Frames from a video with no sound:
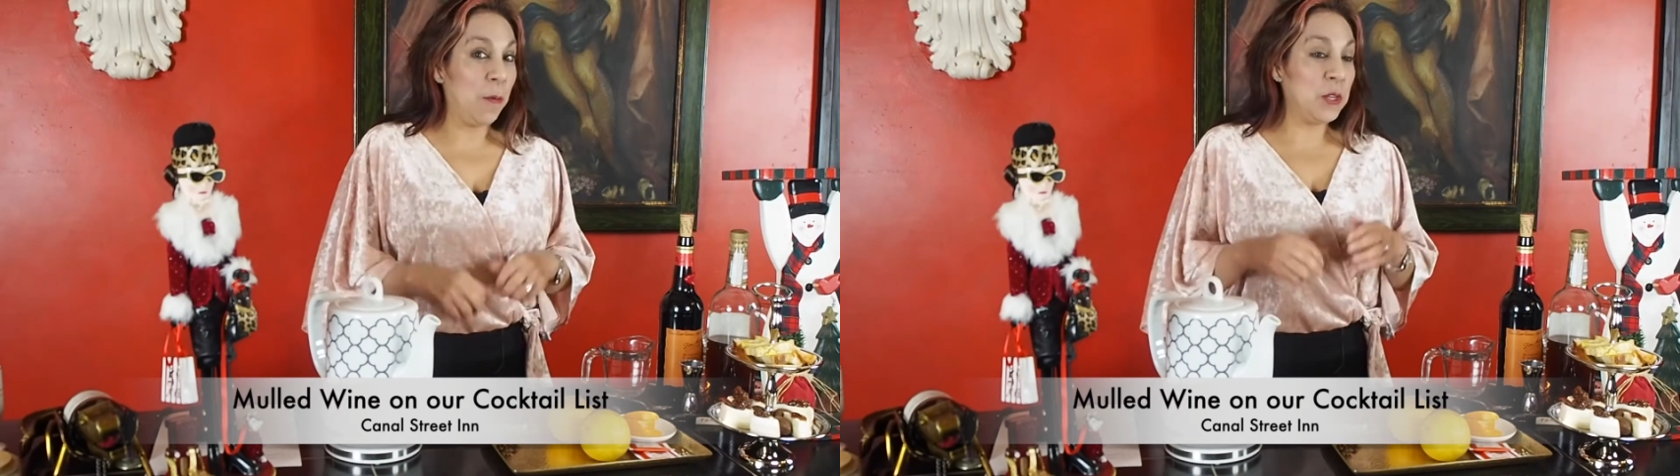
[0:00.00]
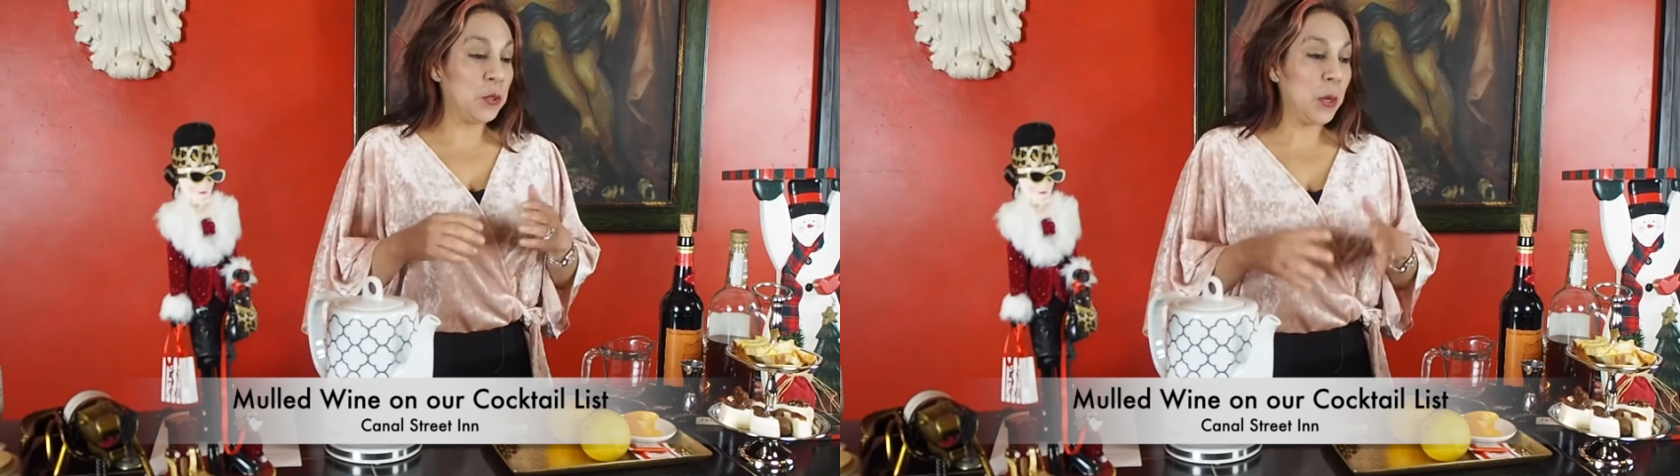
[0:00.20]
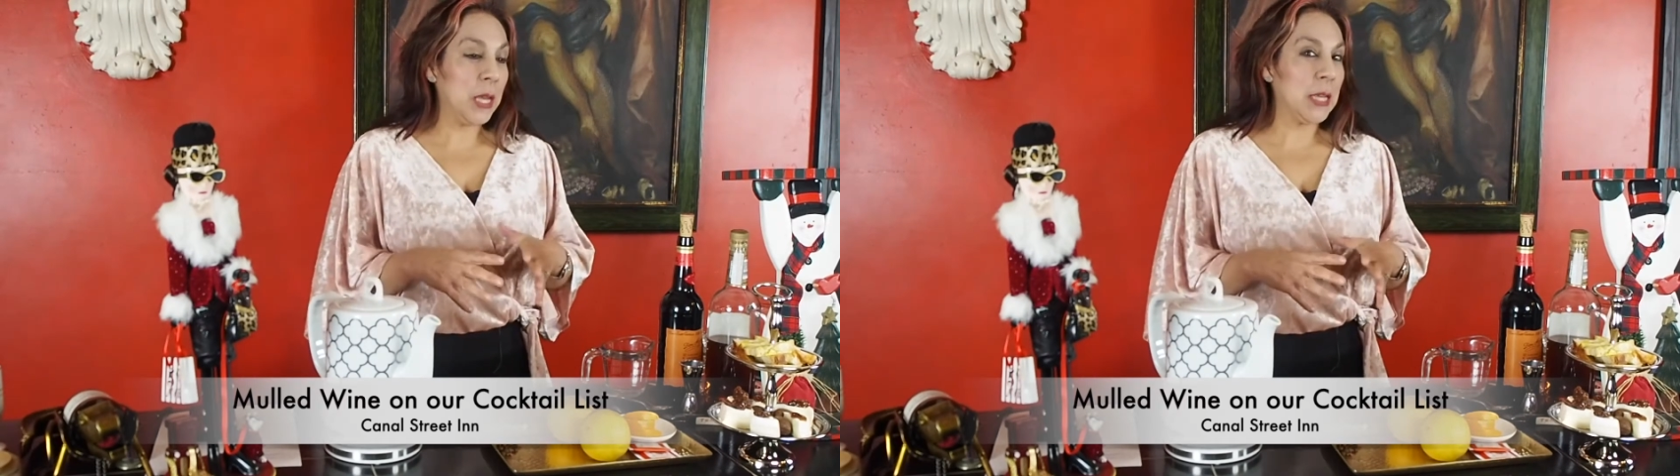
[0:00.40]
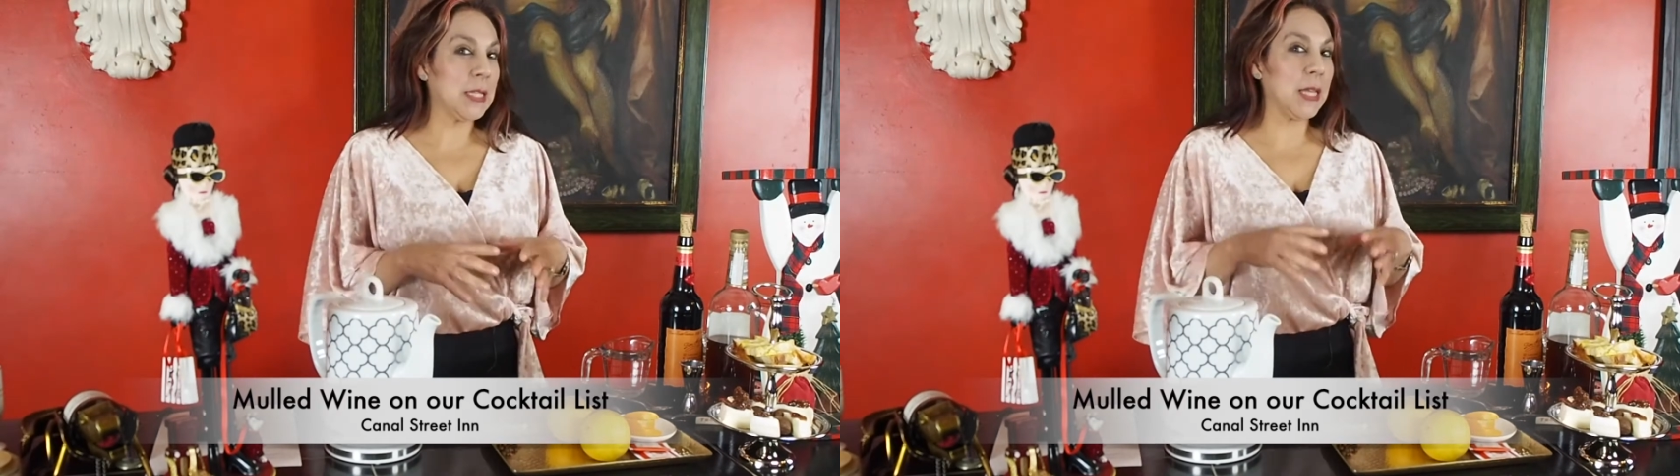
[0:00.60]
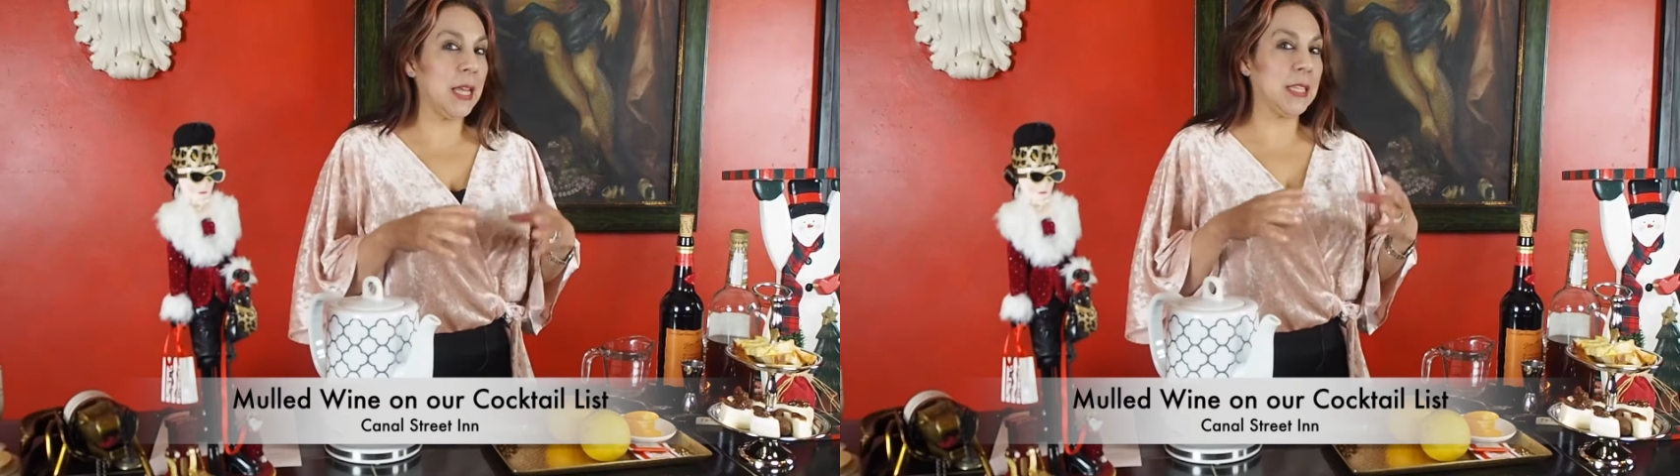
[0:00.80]
Which one
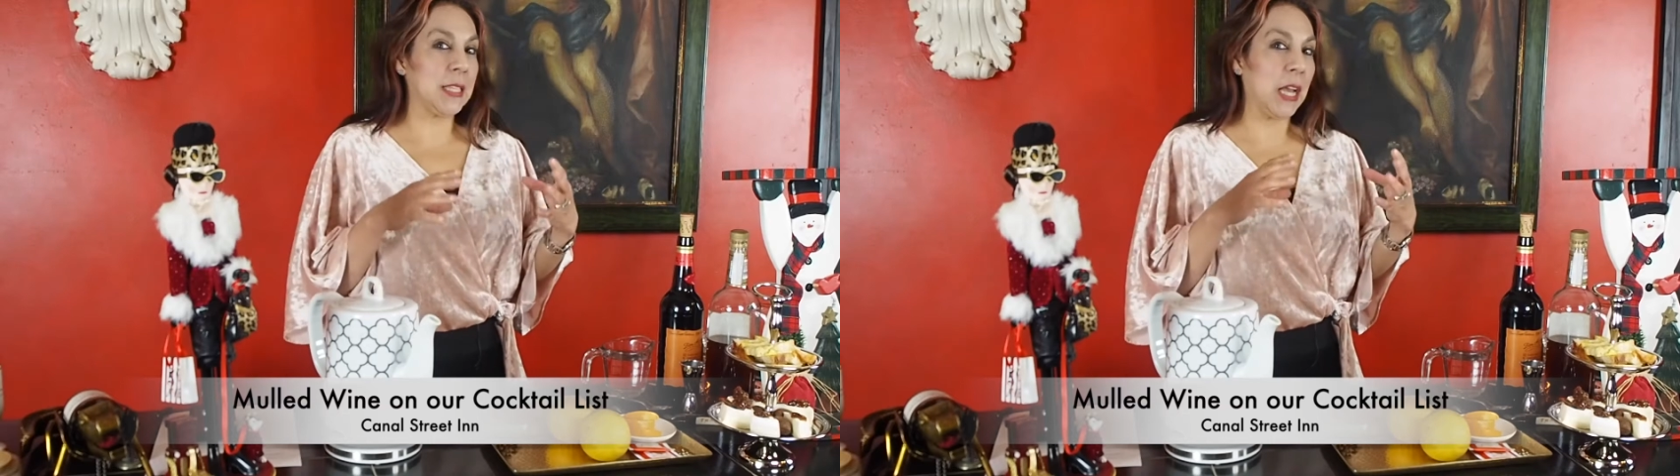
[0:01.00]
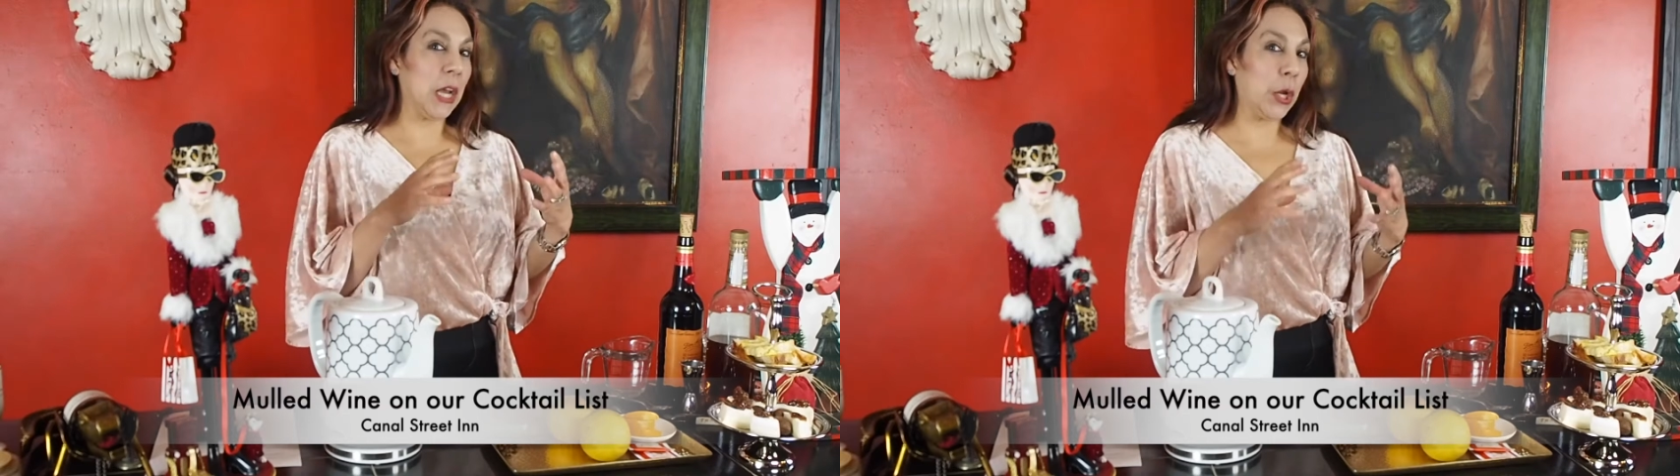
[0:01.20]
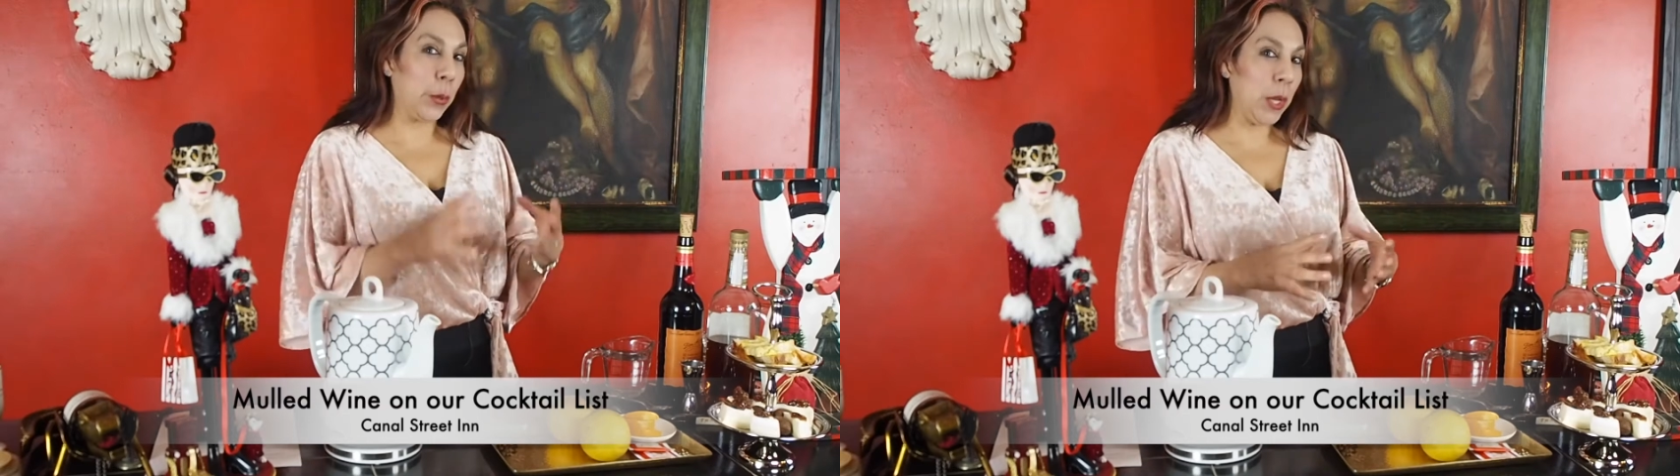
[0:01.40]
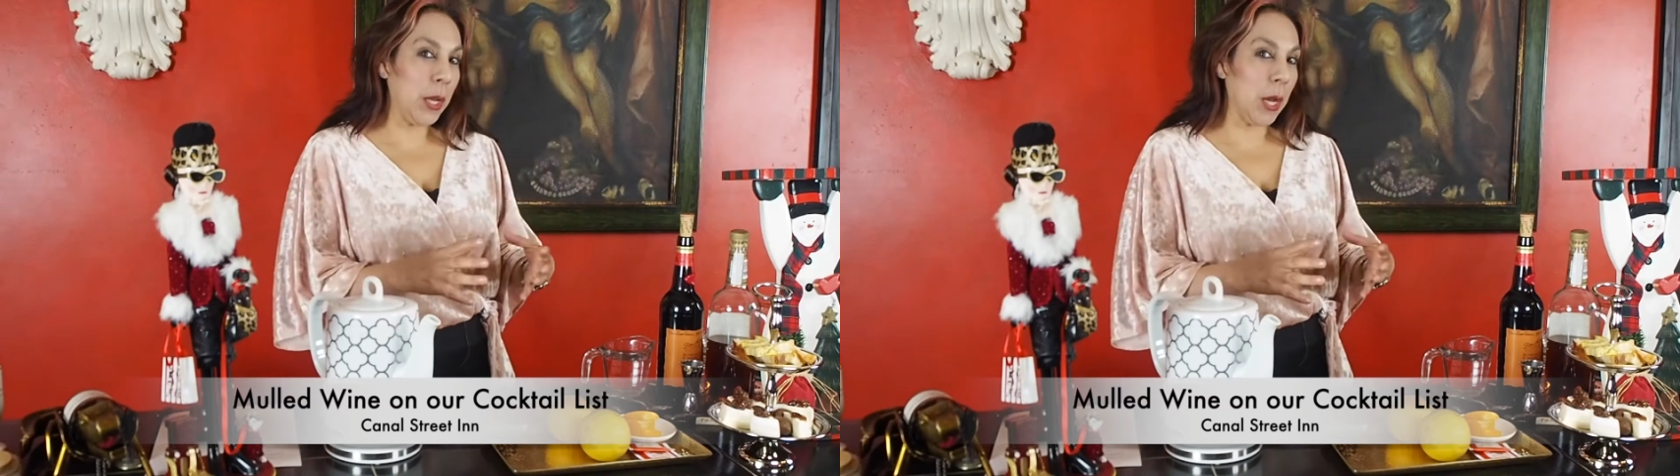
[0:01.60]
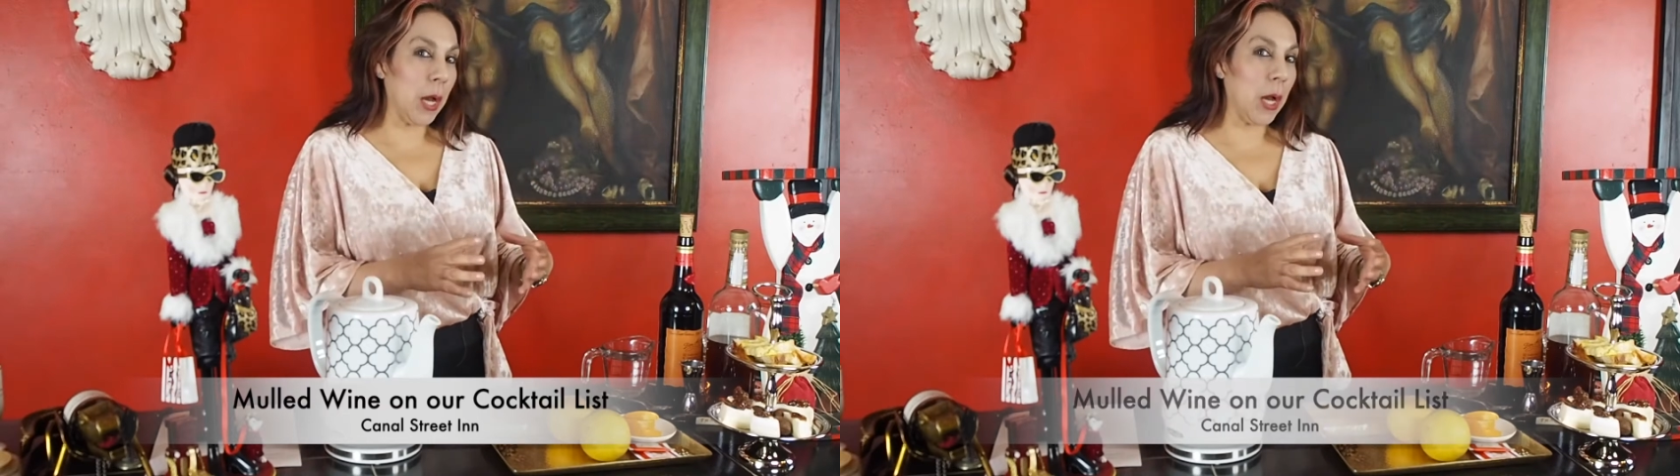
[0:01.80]
is
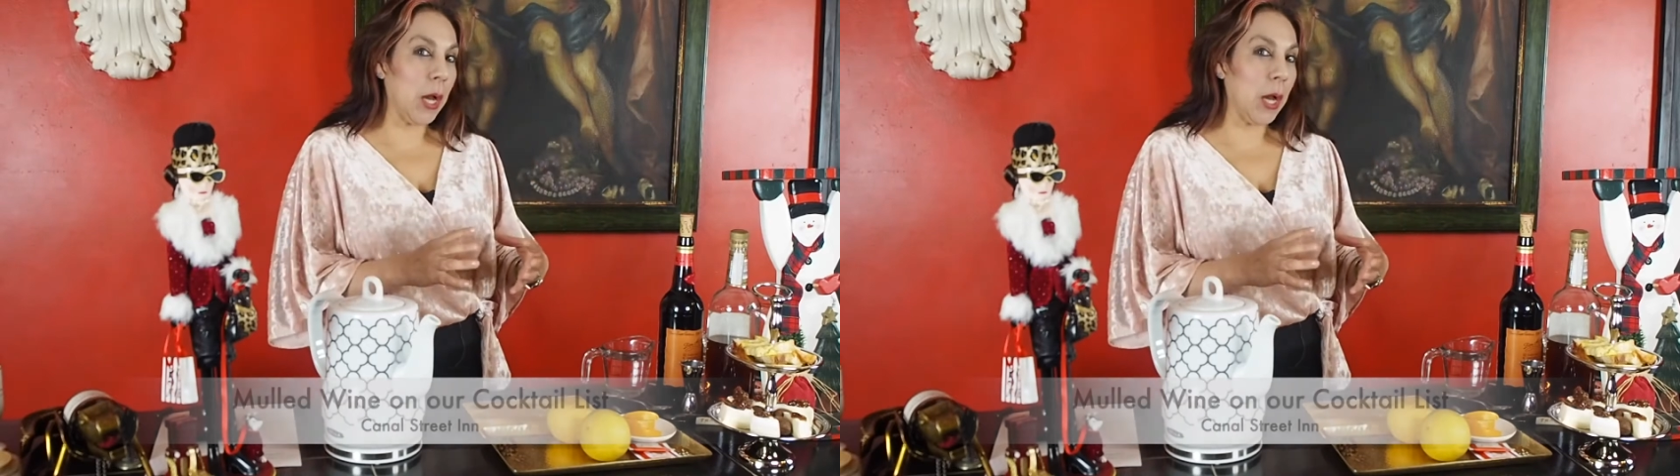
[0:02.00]
Sangria